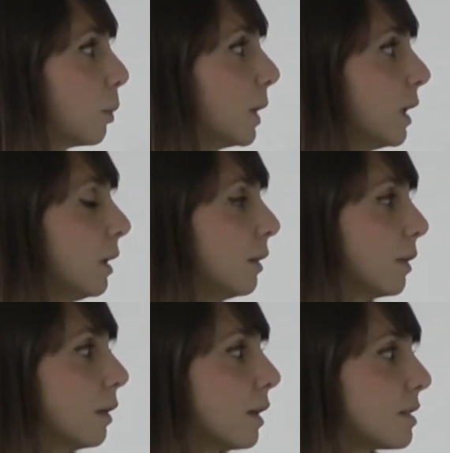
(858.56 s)
We
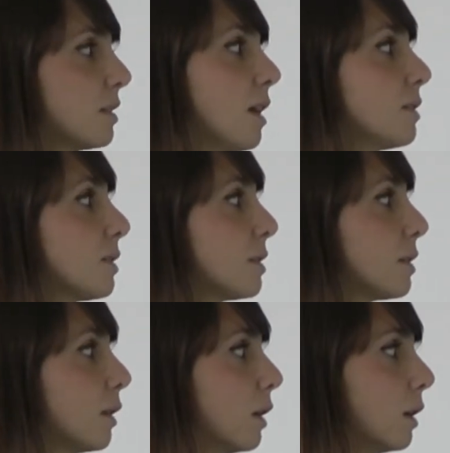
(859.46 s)
assessed
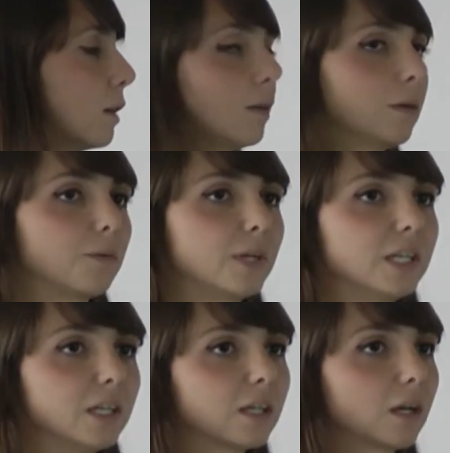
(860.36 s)

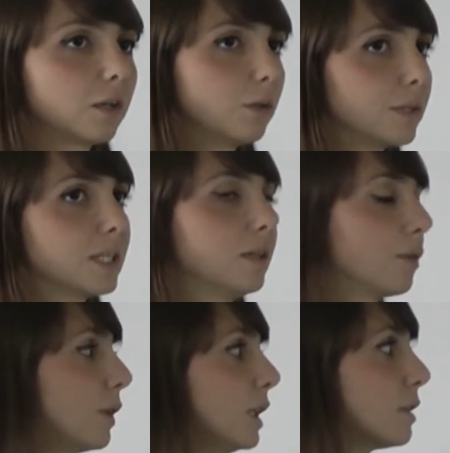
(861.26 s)
reading accuracy
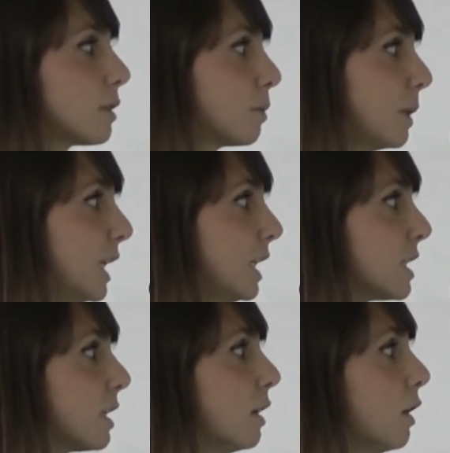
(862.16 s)
and reading
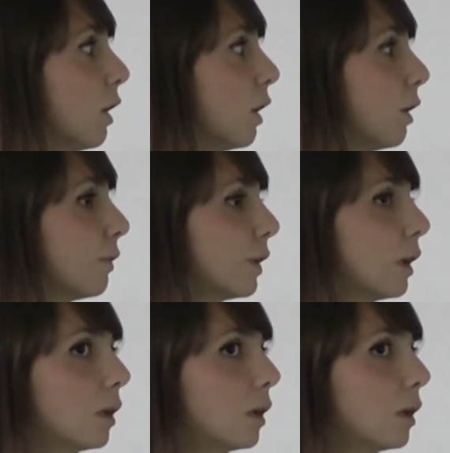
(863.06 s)
speed of